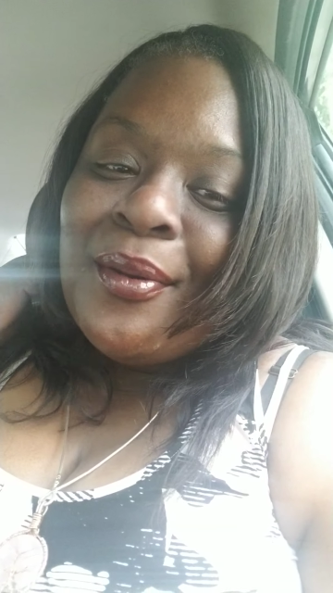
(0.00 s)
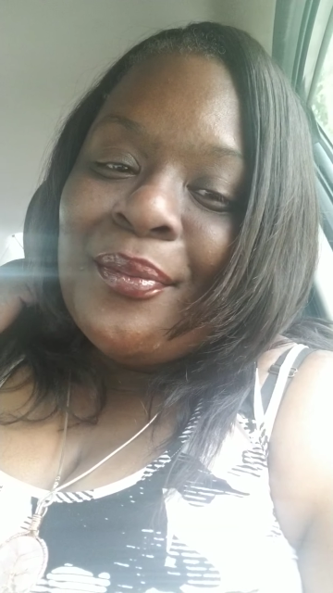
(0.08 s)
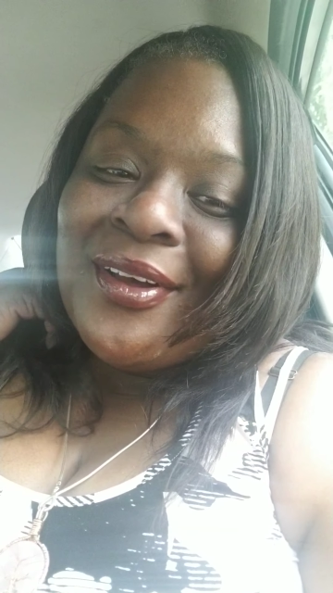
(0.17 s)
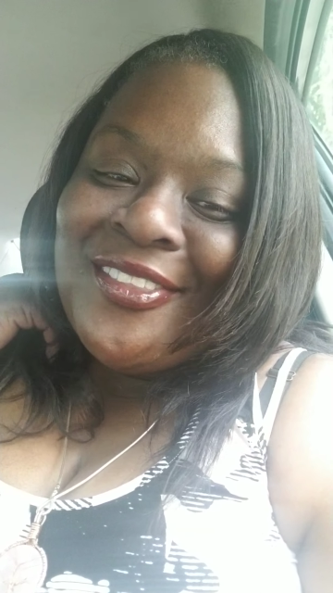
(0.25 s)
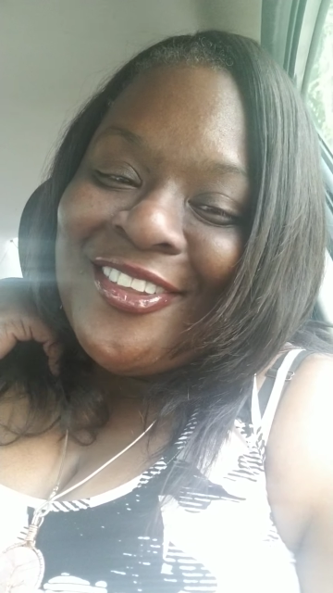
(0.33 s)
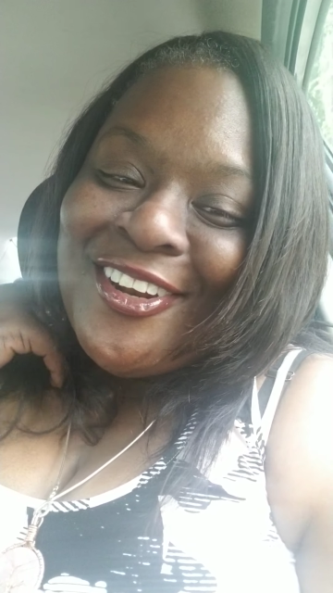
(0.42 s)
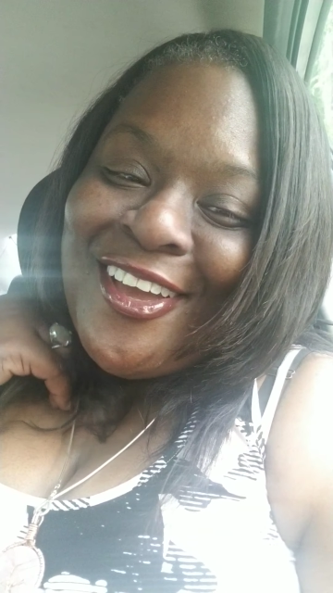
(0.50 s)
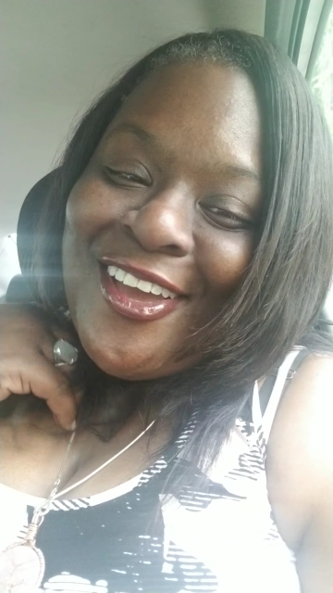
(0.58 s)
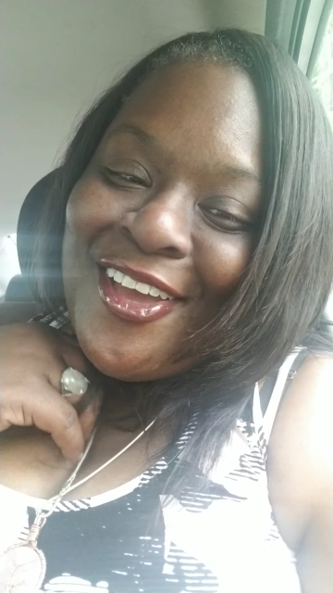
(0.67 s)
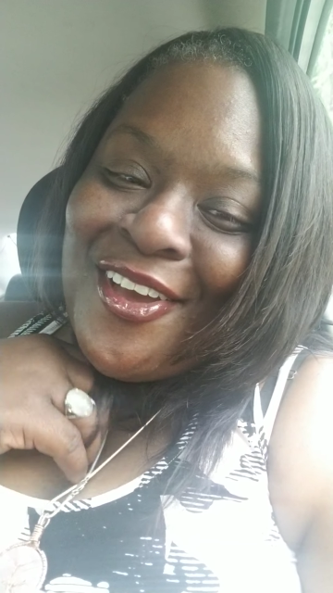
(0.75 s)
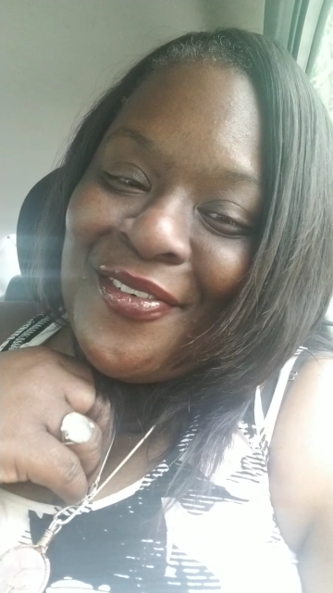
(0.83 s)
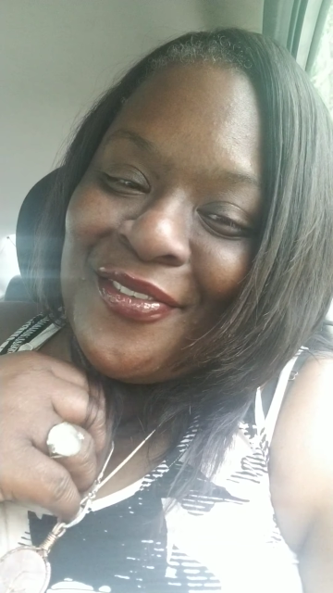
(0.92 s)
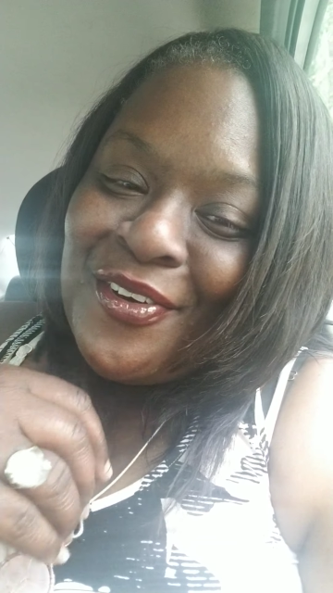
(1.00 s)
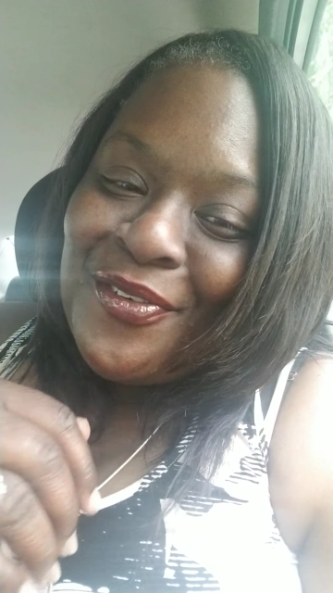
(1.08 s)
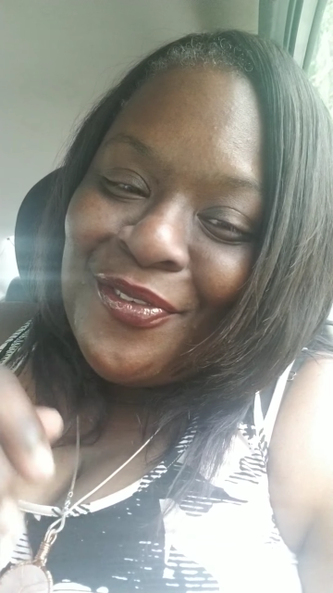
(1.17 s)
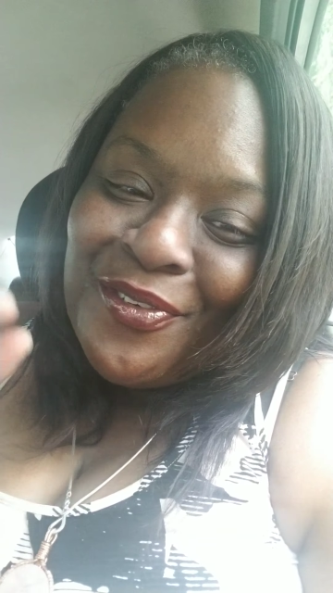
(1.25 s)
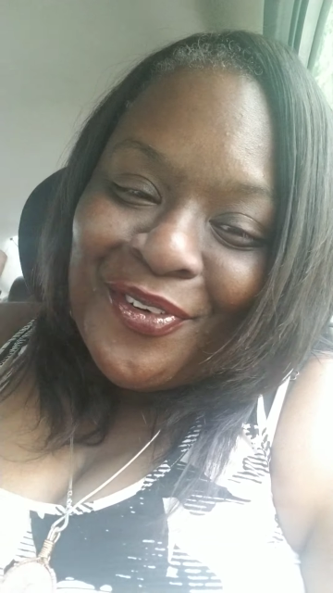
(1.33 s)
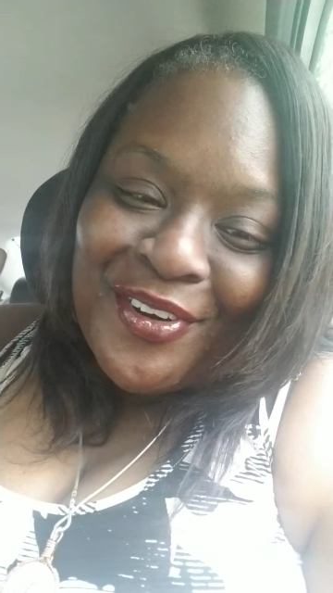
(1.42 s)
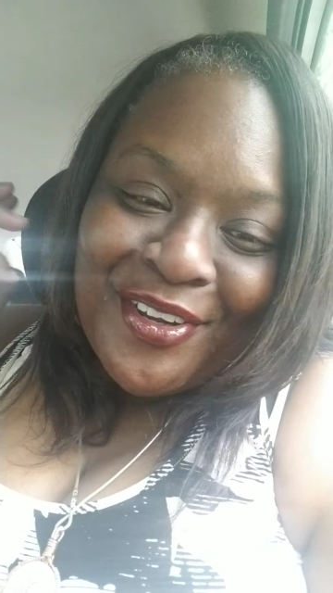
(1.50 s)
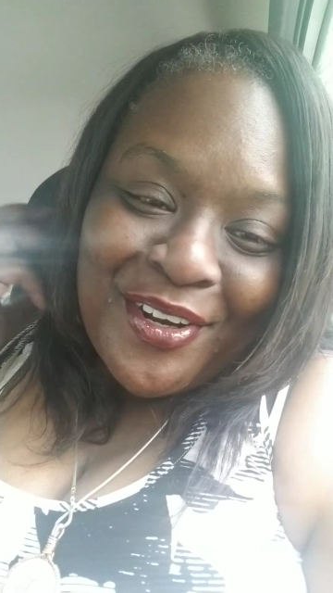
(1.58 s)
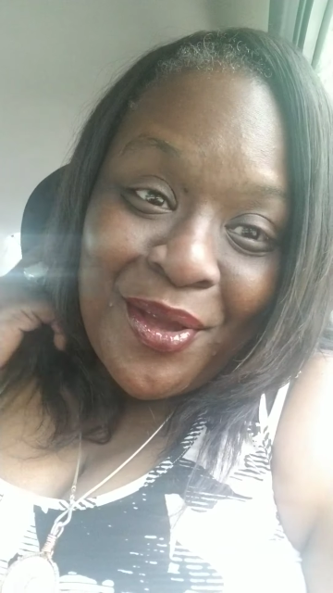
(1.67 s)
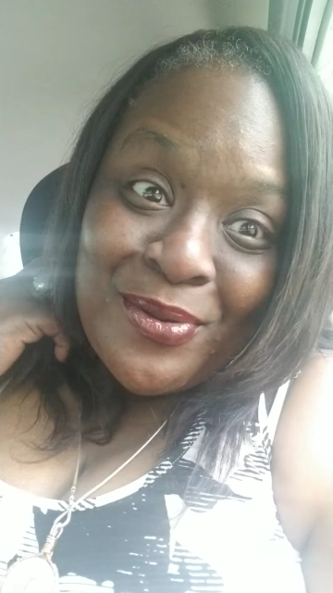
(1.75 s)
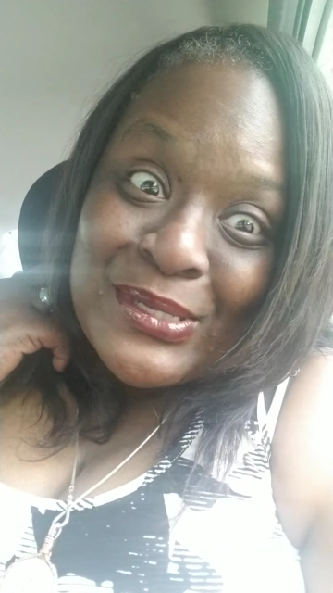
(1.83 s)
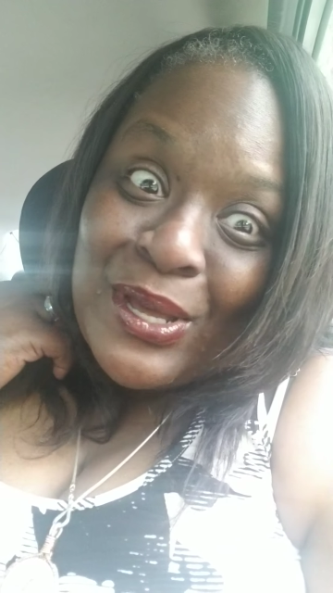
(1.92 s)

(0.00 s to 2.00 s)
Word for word: a month and a half though, for real. That was